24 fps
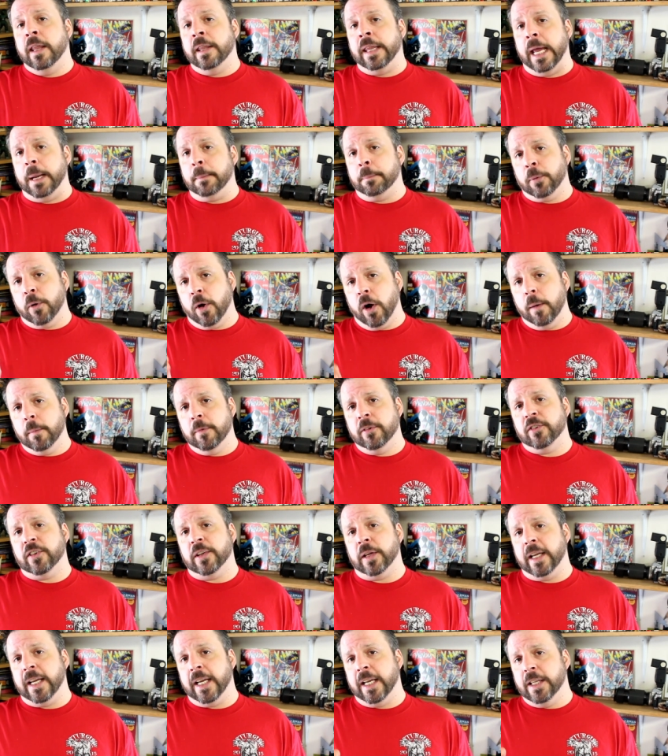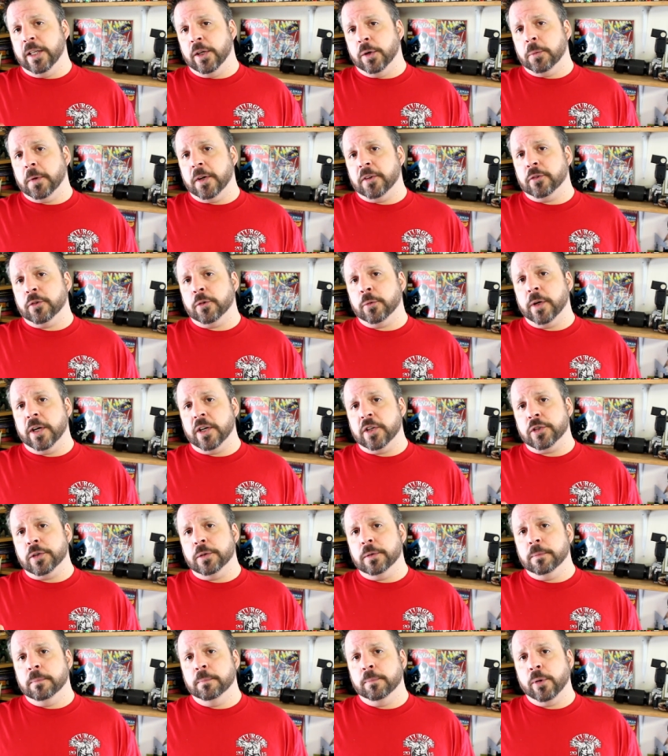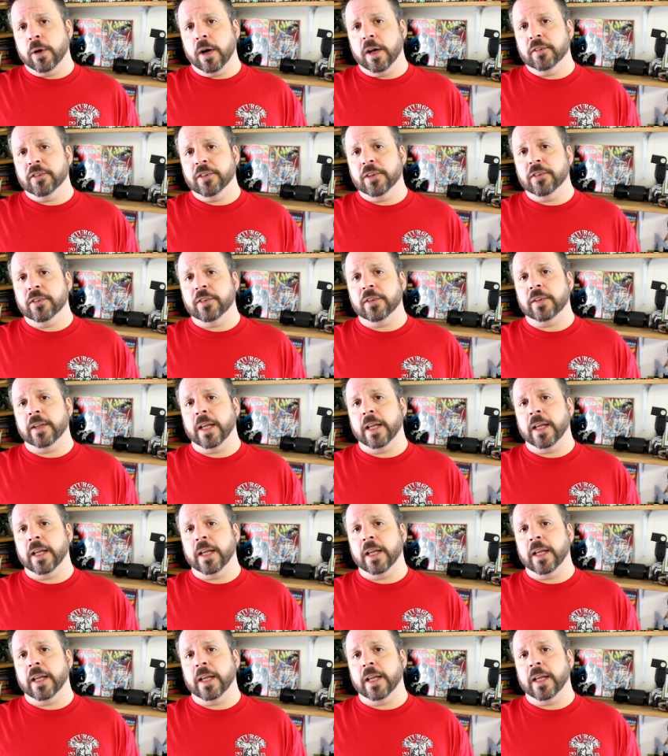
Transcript: They promise that in their restoration process,